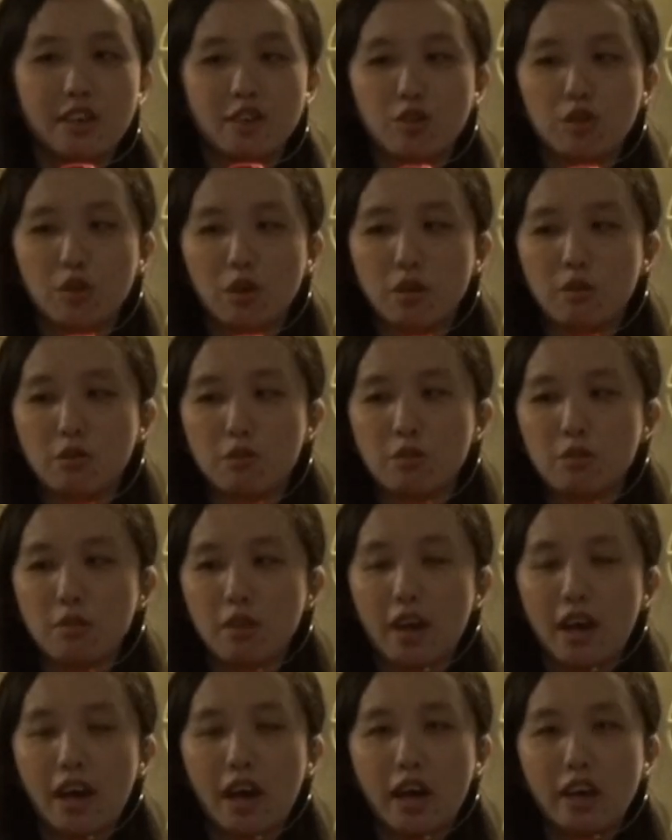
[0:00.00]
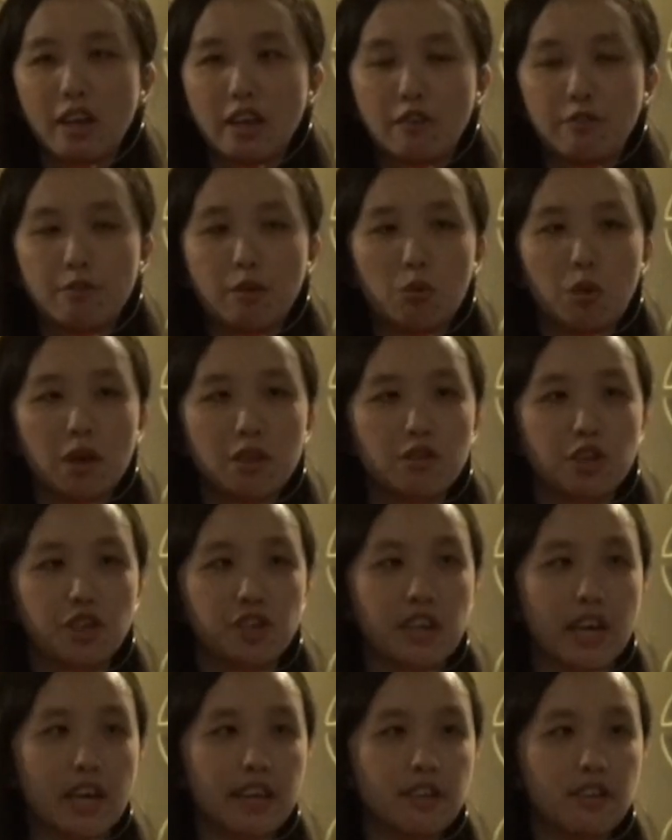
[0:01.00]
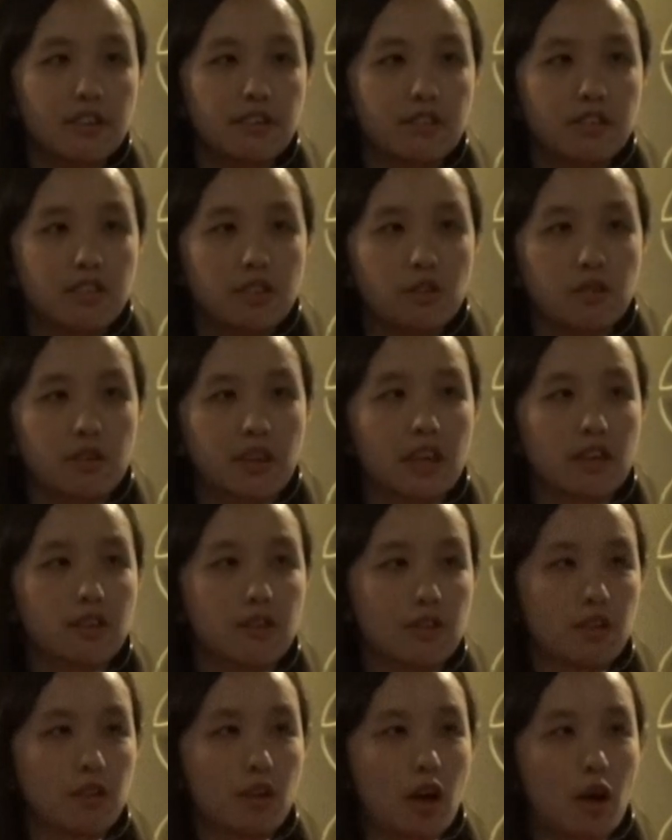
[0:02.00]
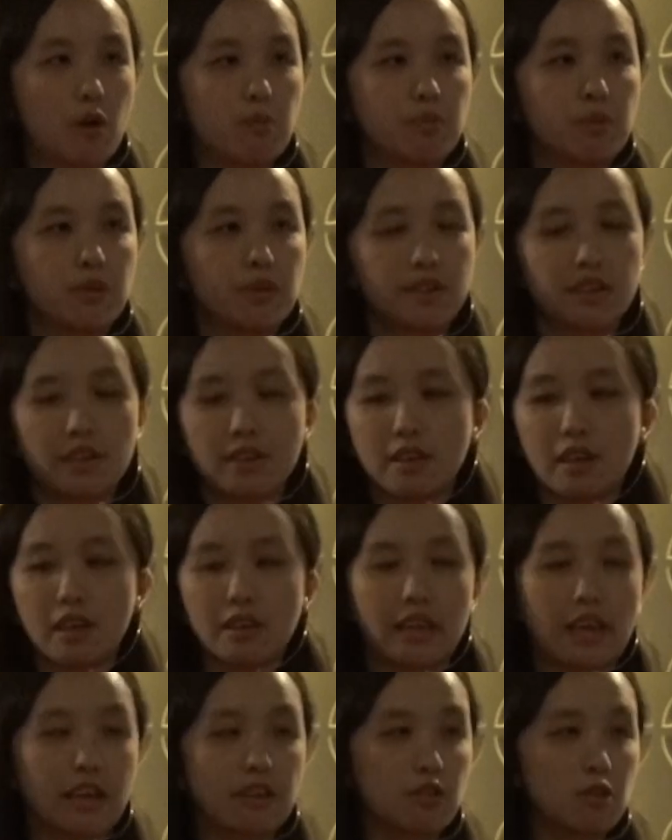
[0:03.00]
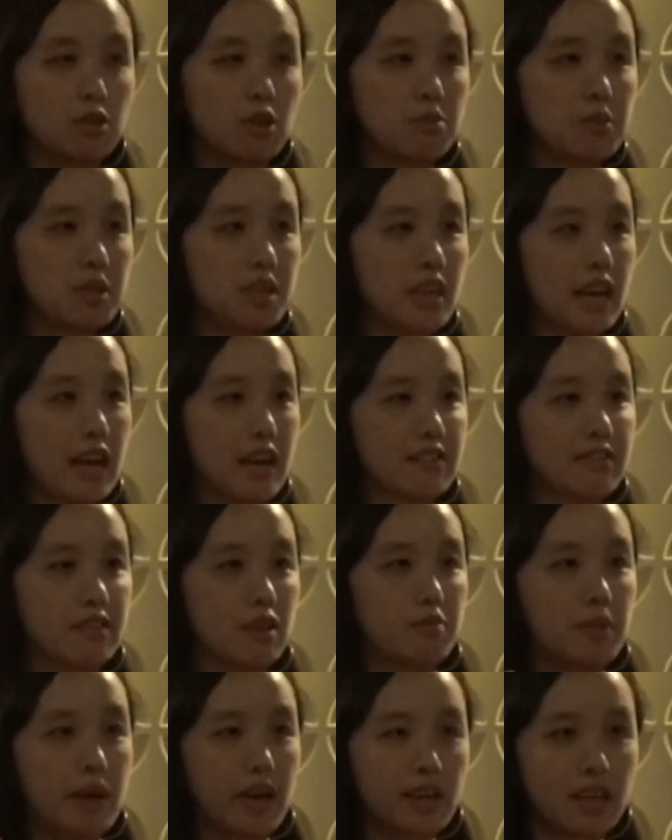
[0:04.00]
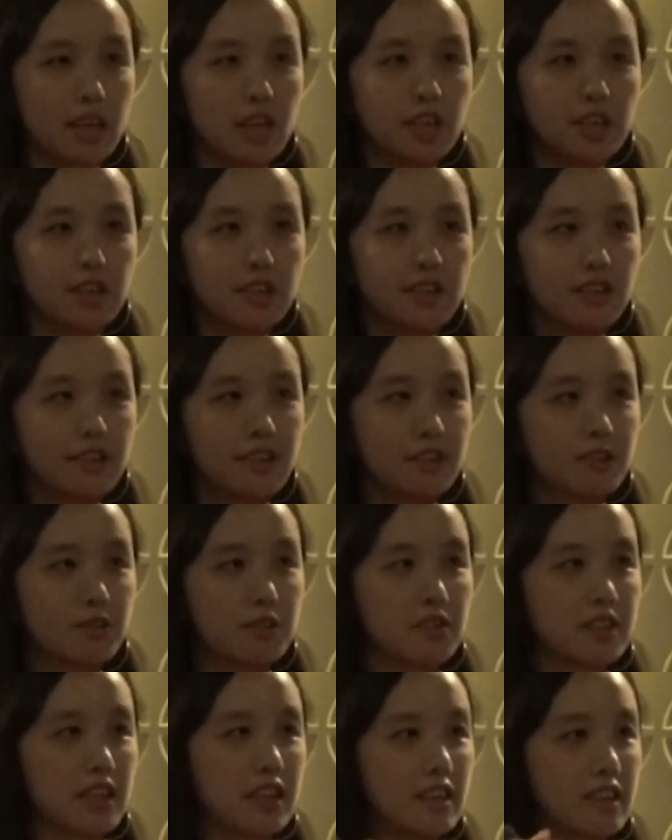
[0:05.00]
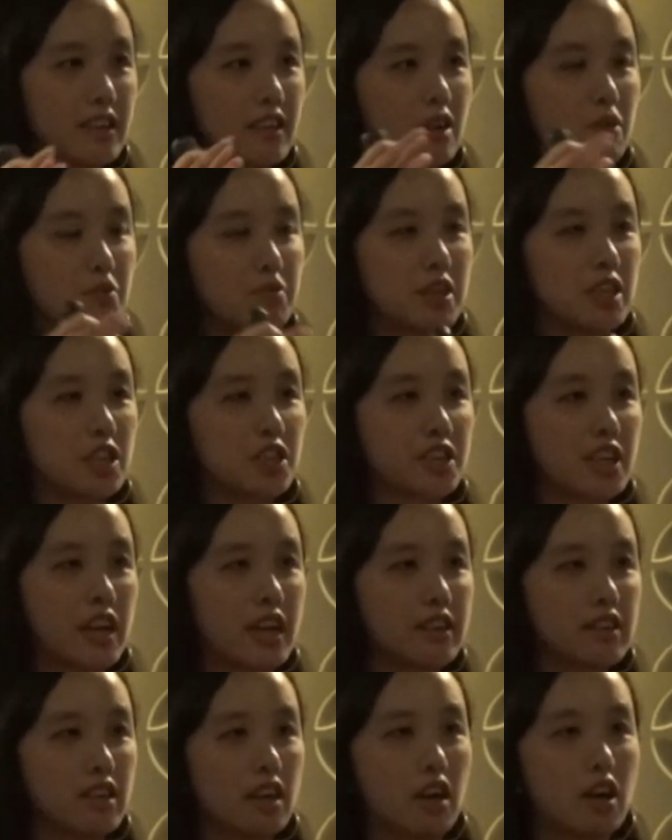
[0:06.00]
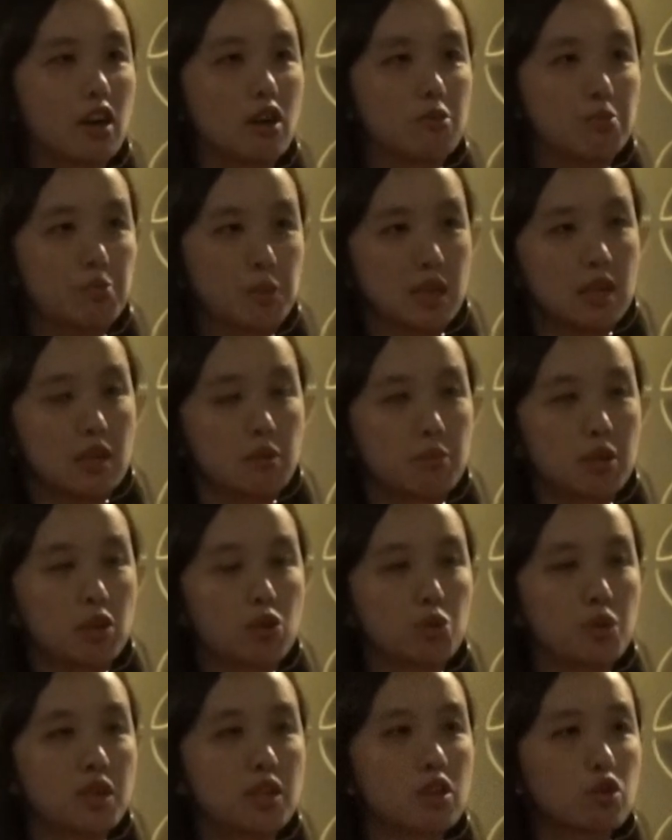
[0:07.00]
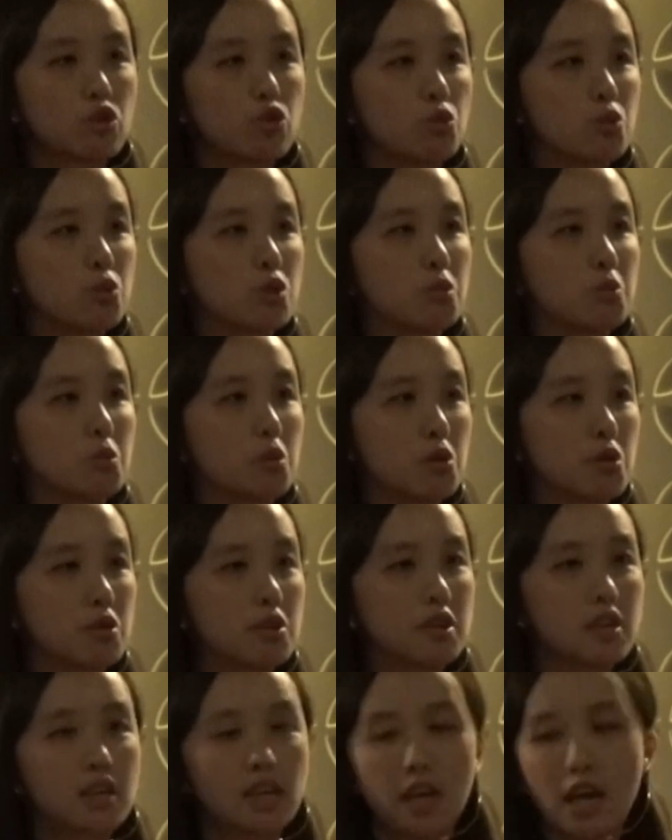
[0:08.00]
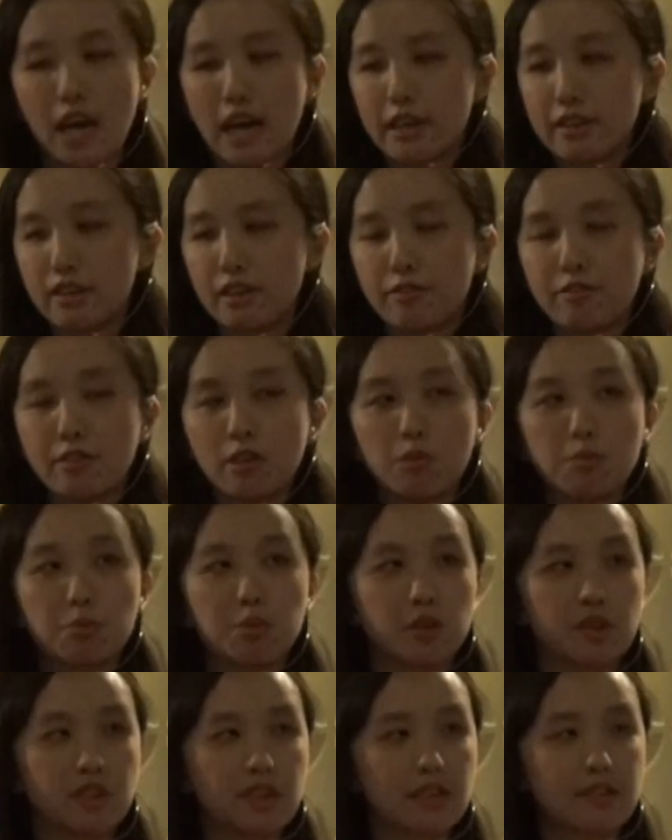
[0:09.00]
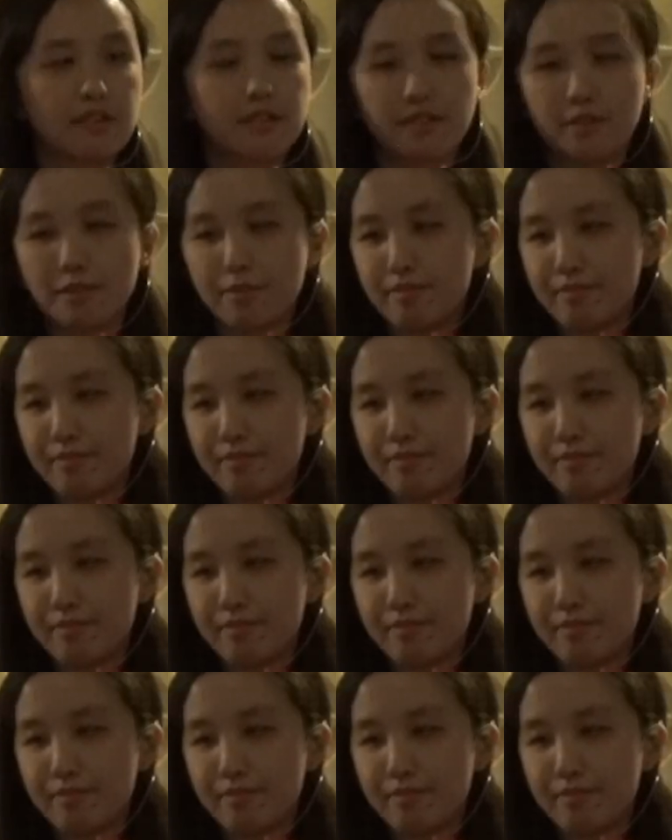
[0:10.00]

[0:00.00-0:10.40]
So if you want to share this, you can put the taxonomy as a package so that it can be shared between two or more different projects.